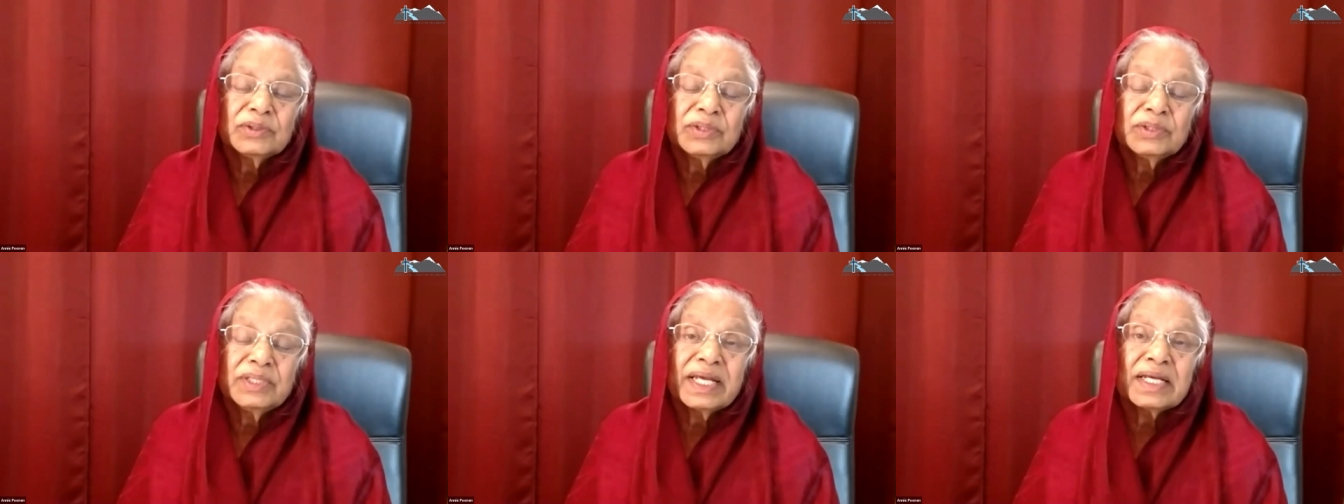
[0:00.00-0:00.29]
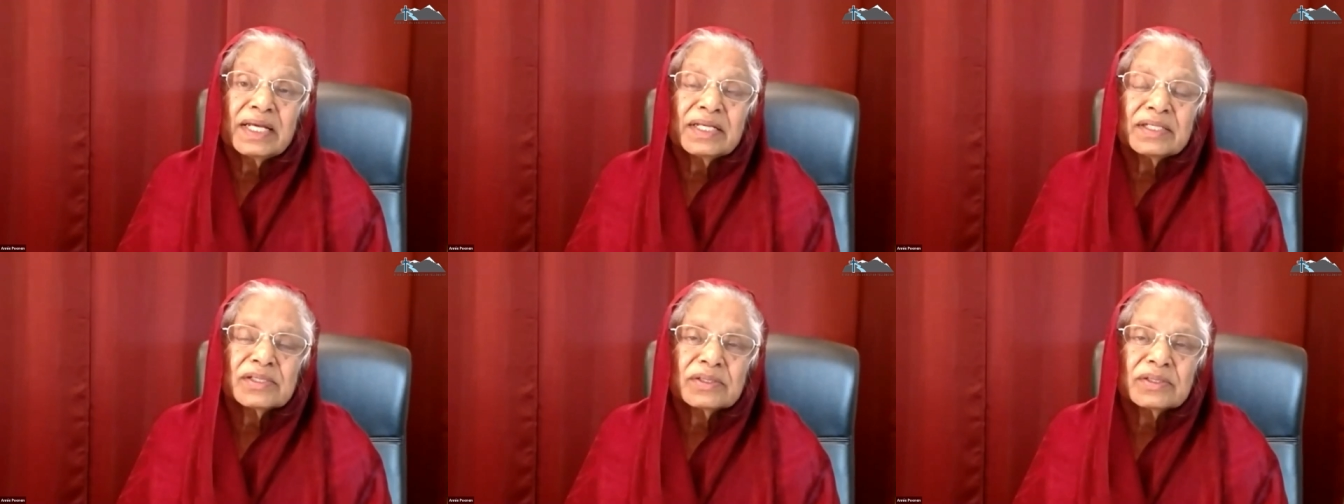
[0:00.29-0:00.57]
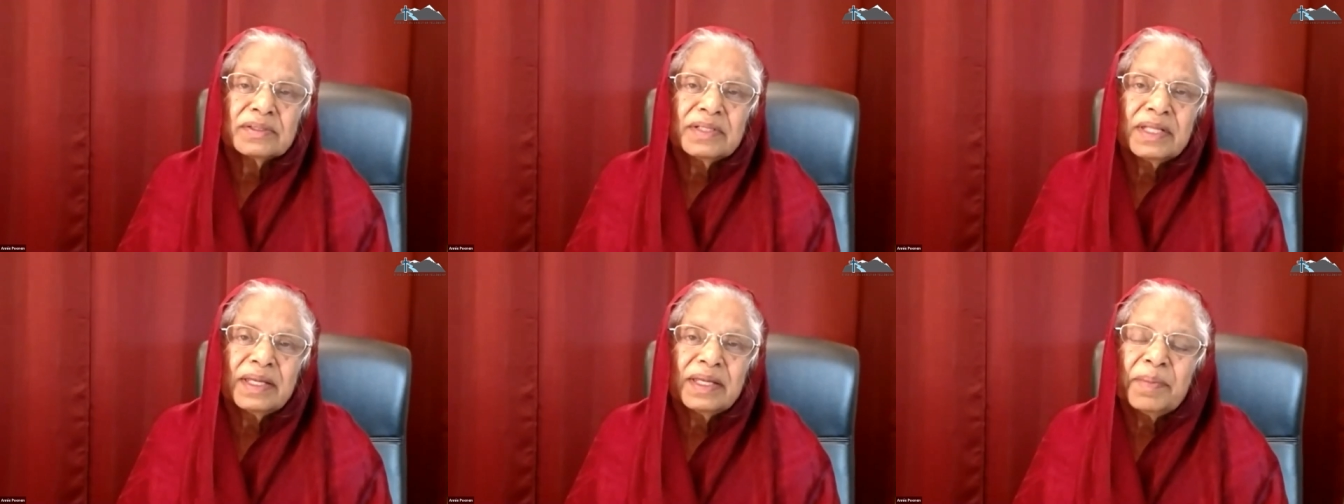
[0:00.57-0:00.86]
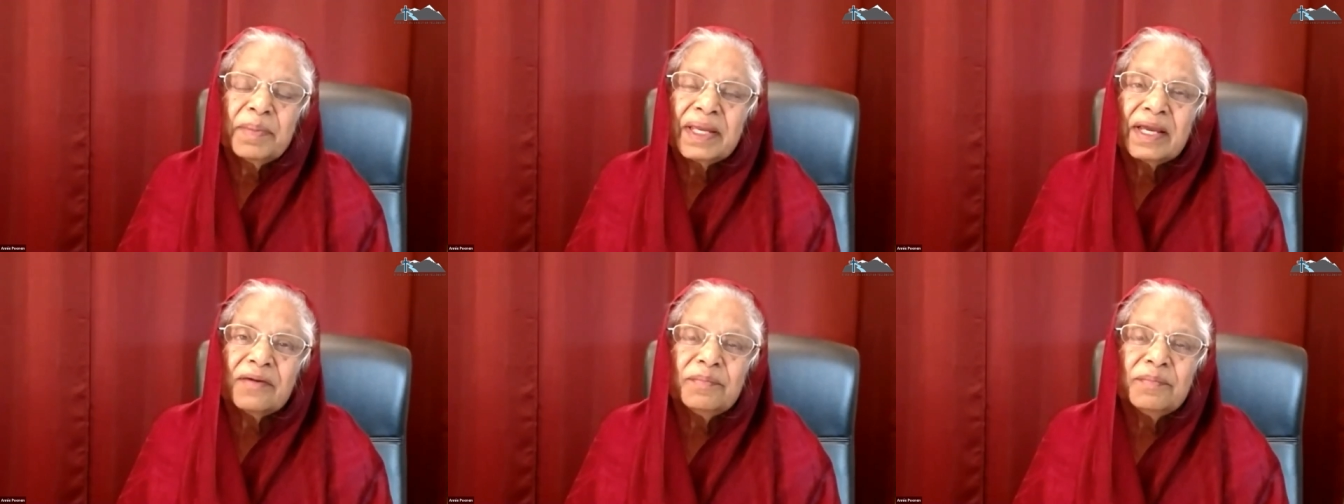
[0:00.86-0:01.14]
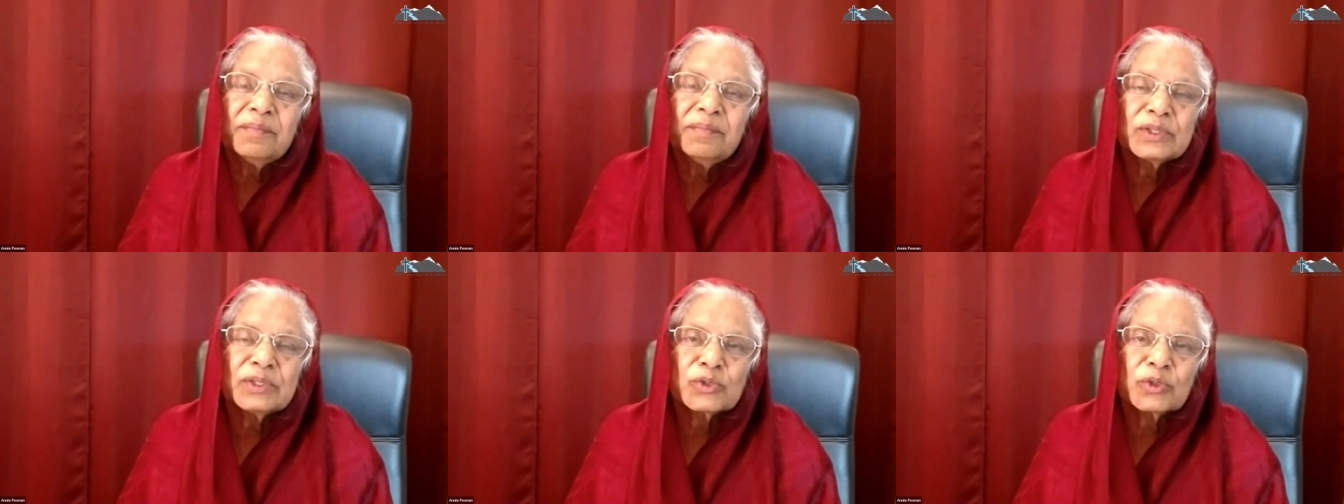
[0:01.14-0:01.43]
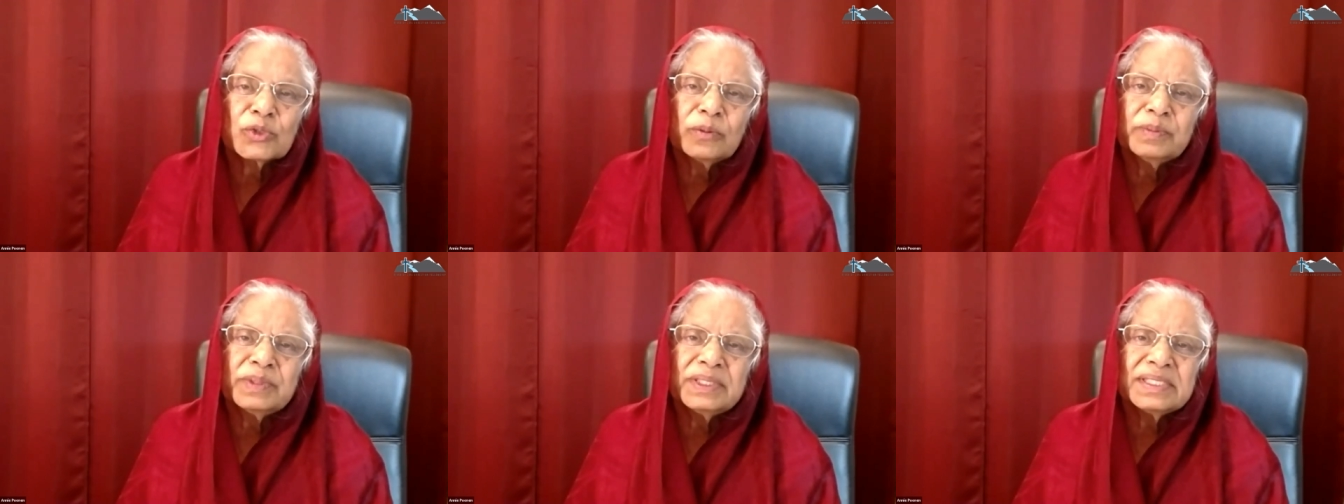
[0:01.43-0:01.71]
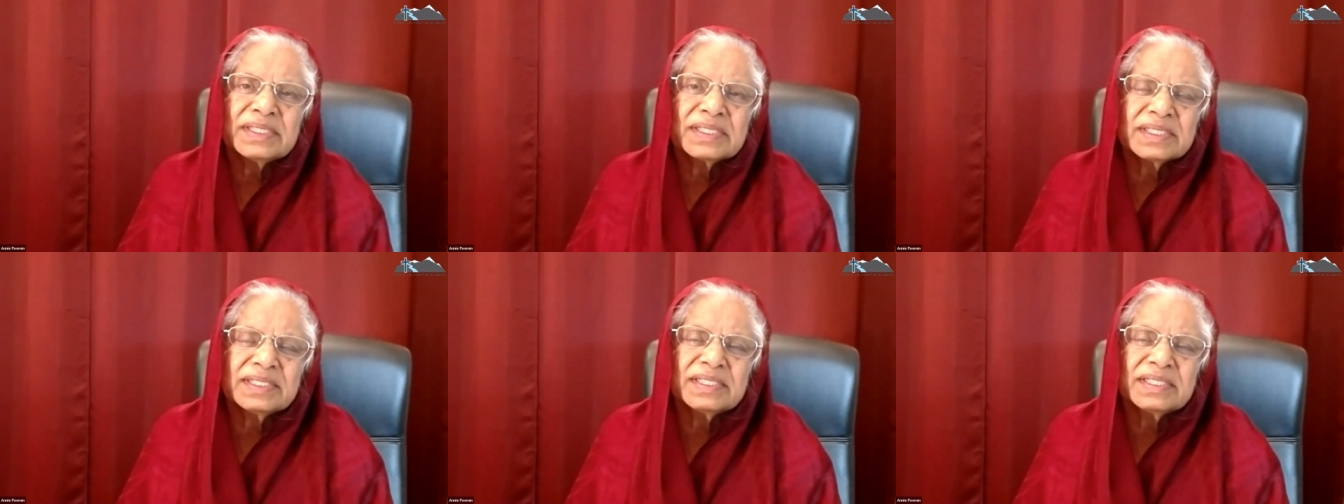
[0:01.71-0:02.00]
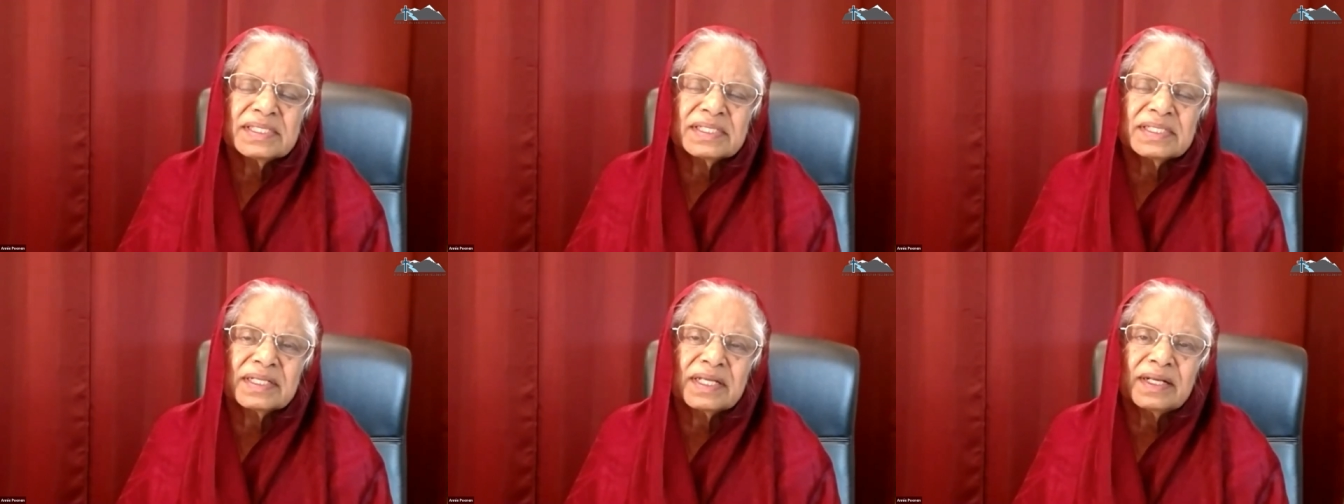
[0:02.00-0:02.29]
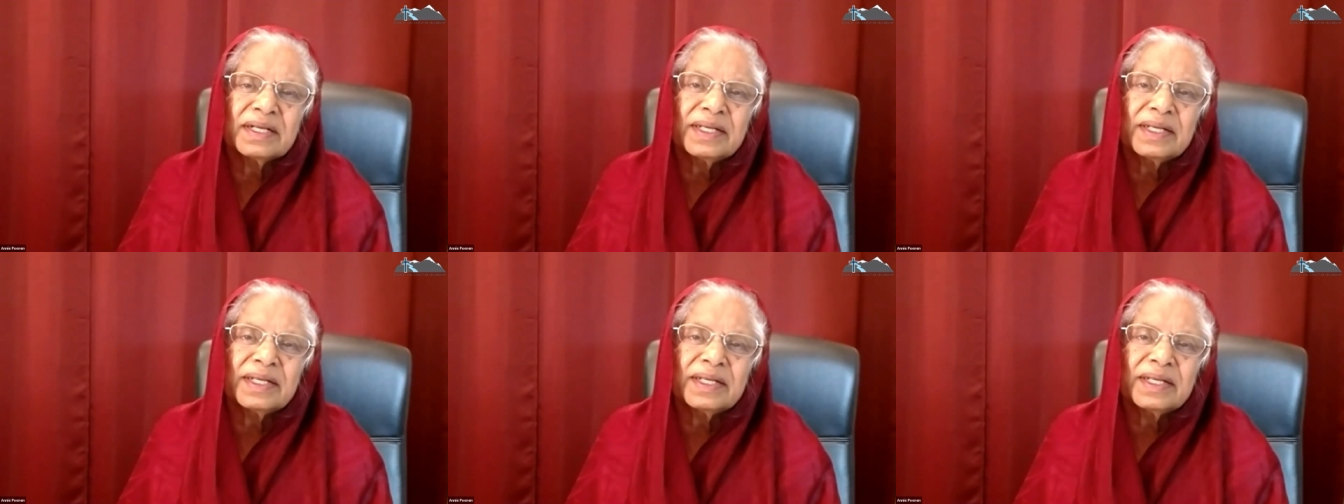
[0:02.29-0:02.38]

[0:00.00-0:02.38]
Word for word: There's, there may have been so many sins in